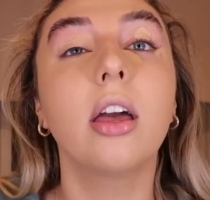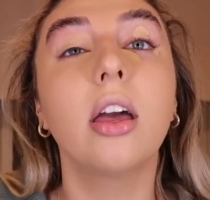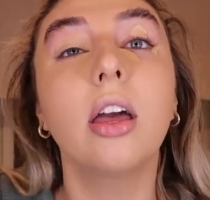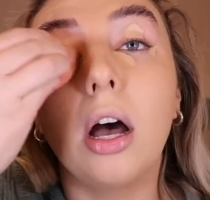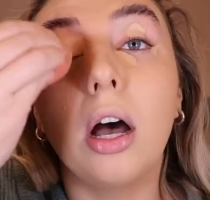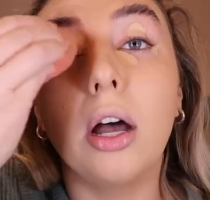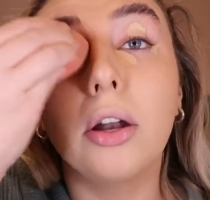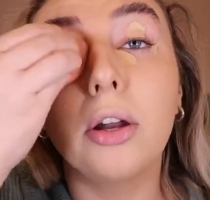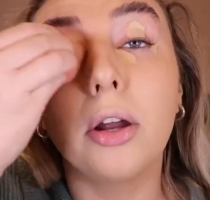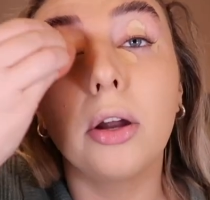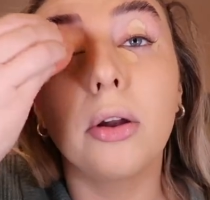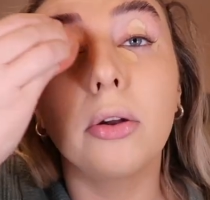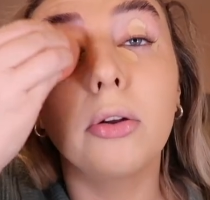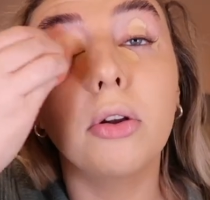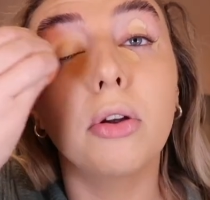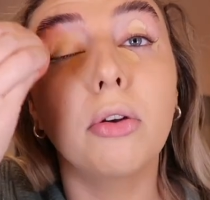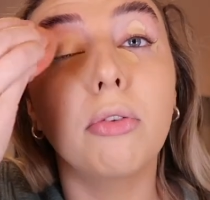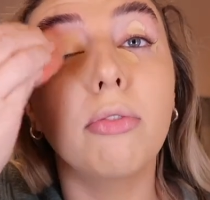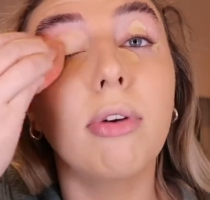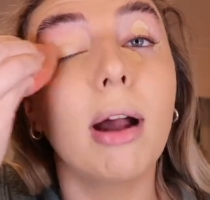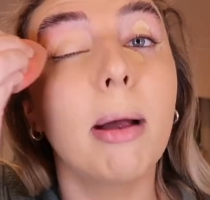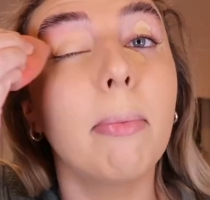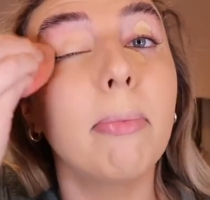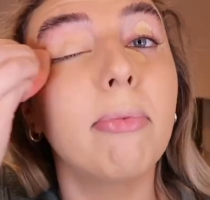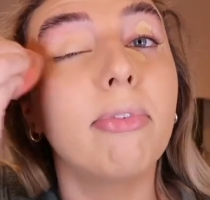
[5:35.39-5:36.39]
I don't
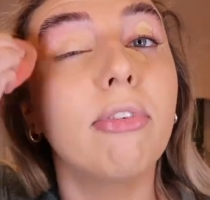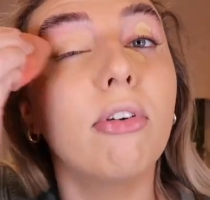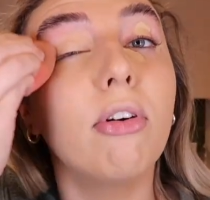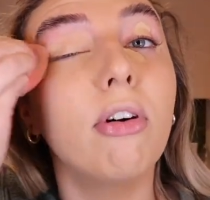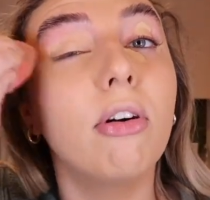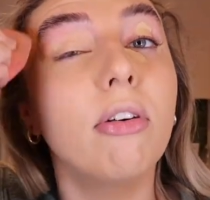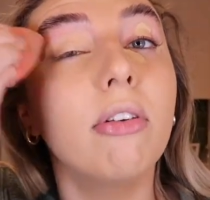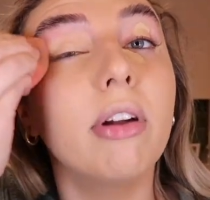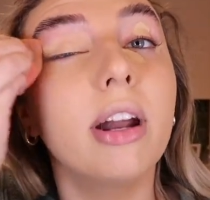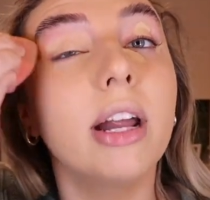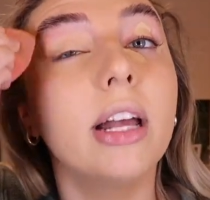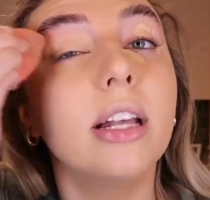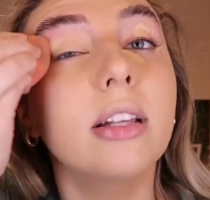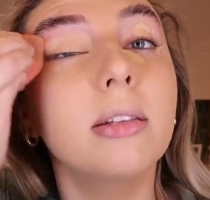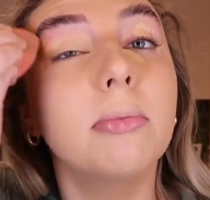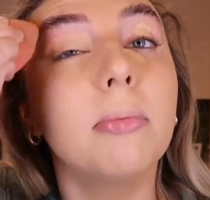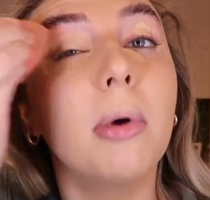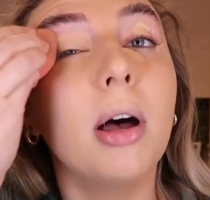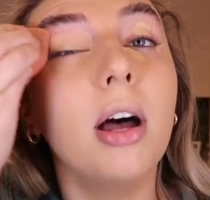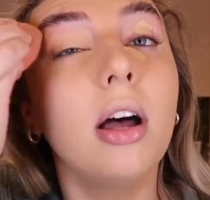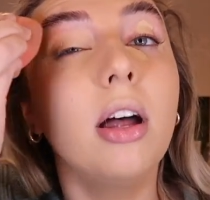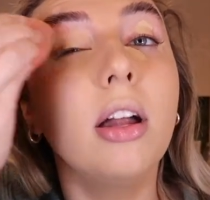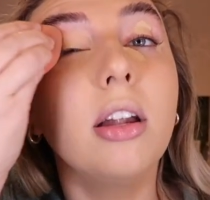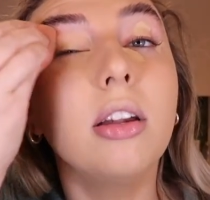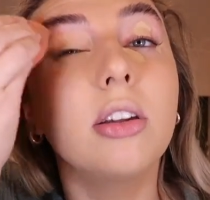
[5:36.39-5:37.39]
grab for it as
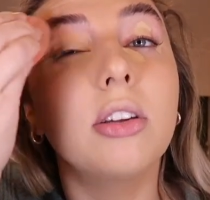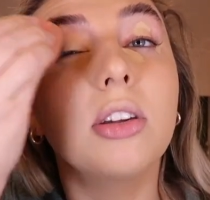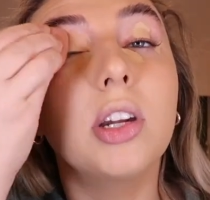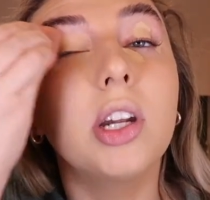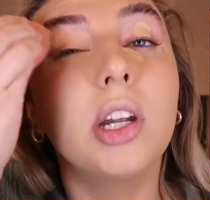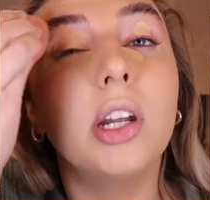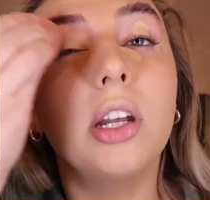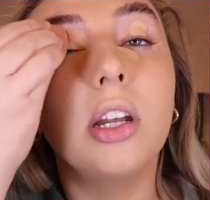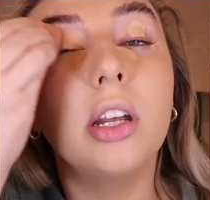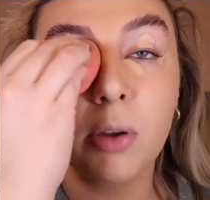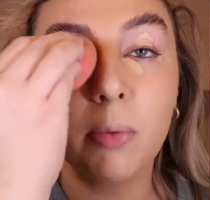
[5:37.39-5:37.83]
much.